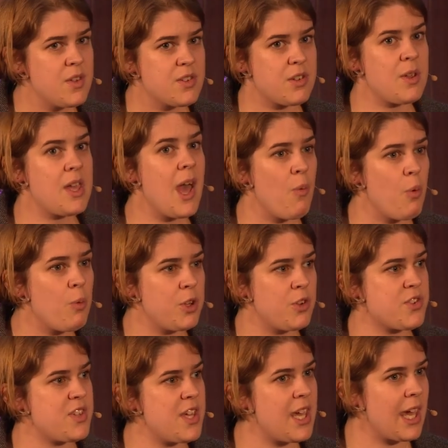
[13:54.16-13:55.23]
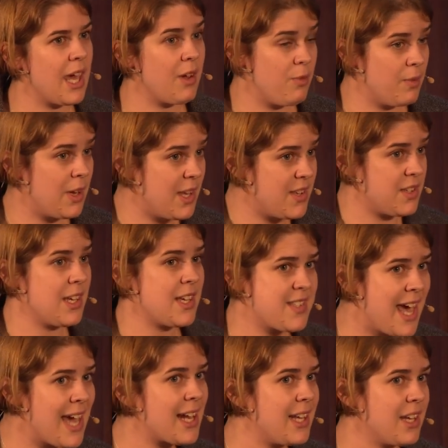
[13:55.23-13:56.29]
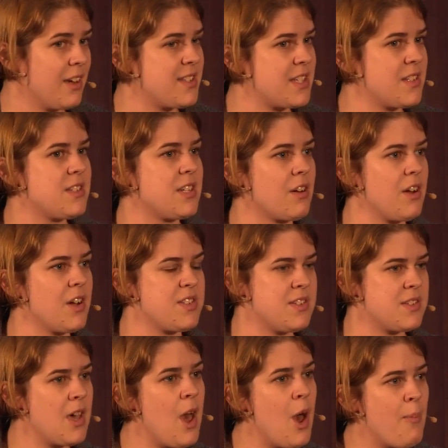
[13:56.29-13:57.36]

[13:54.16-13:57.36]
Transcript: So yeah, what you're seeing is exactly an identity crisis.